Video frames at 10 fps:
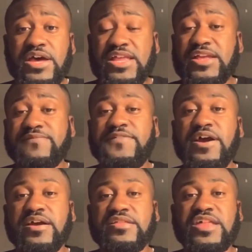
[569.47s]
he did a
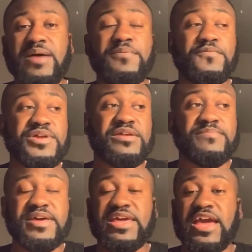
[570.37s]
very good job of winning
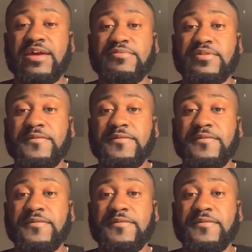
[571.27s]
big games.